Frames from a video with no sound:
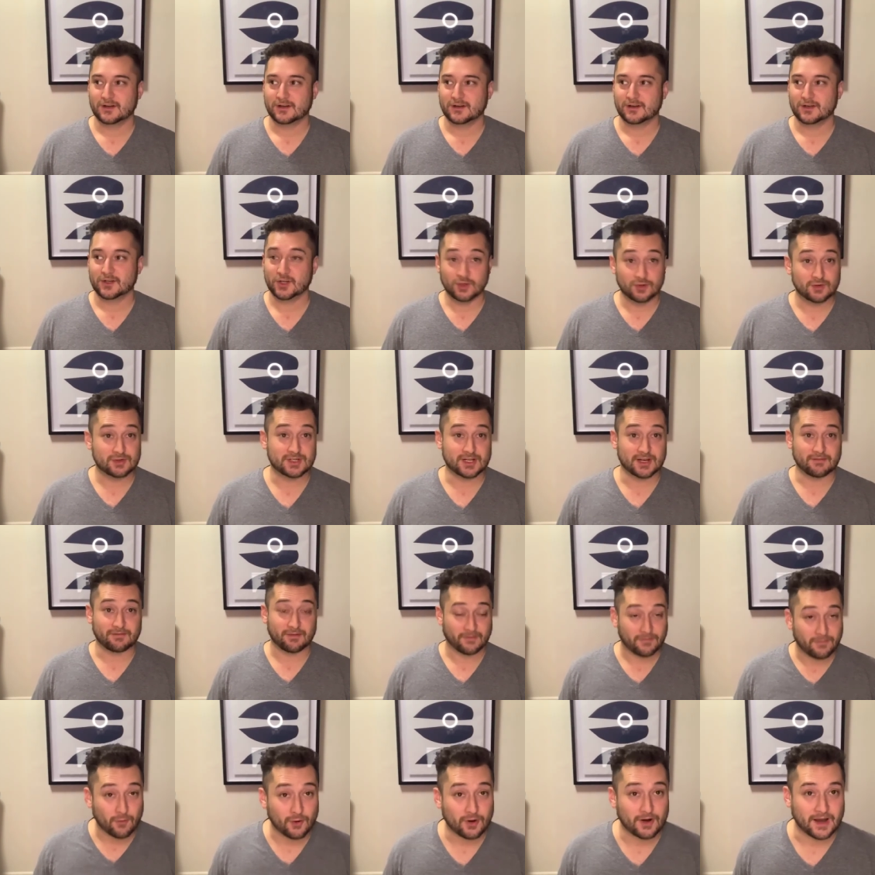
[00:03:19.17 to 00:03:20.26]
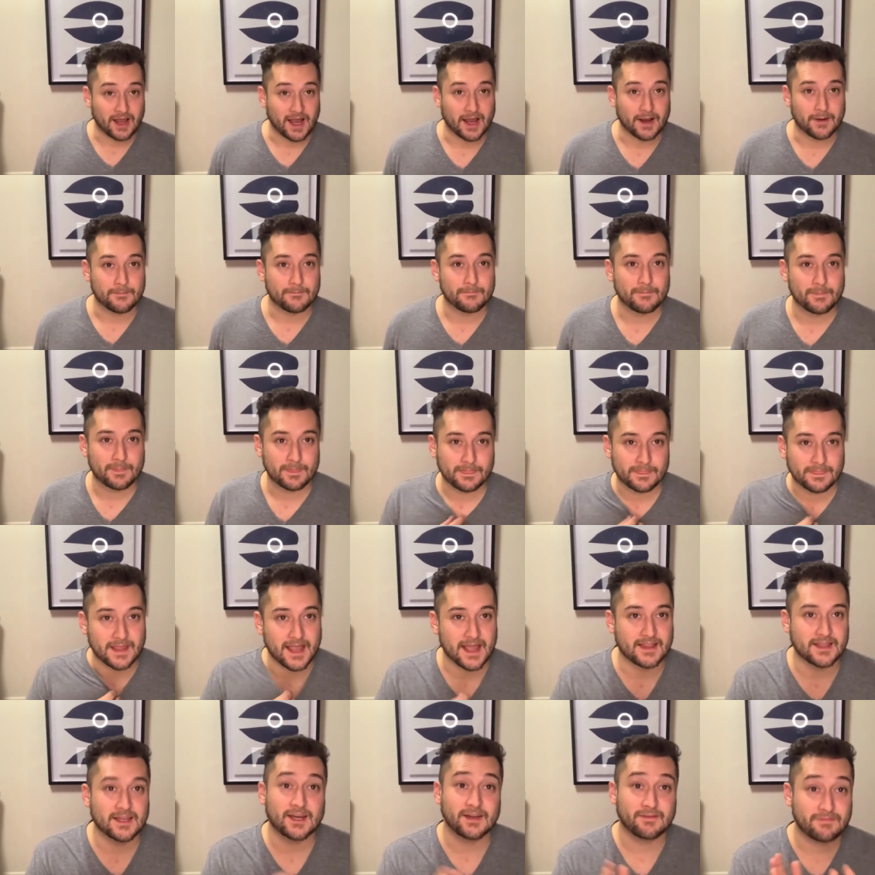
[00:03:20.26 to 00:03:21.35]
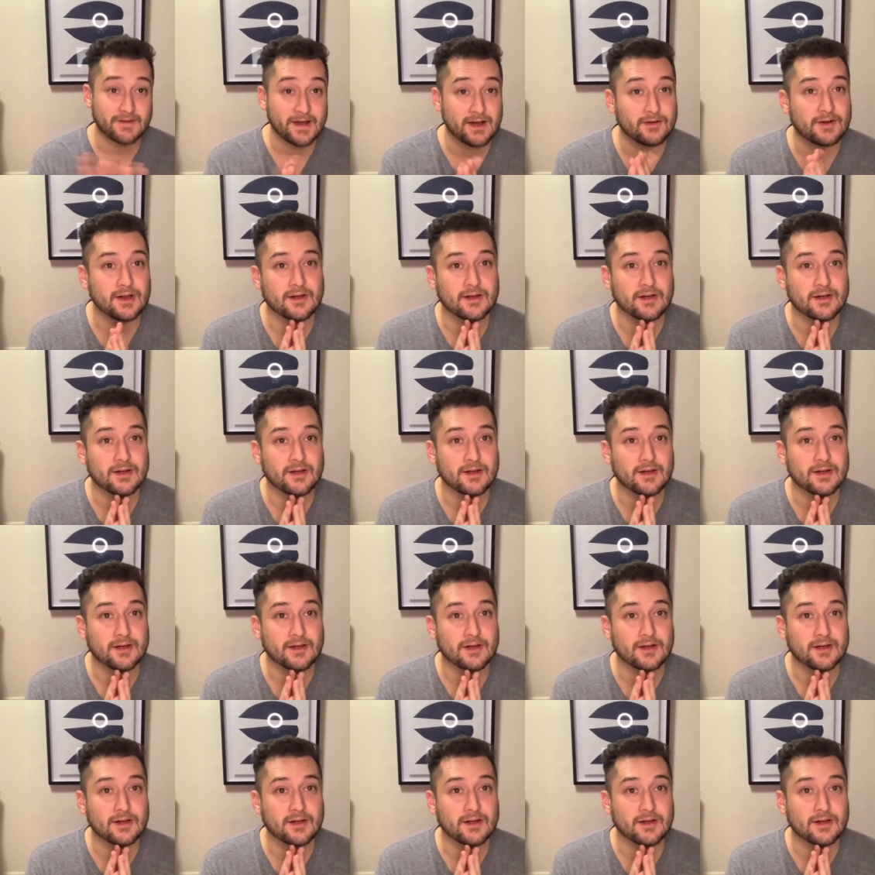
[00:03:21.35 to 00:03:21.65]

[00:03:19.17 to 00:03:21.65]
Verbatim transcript: use it for Fortnite. And then he found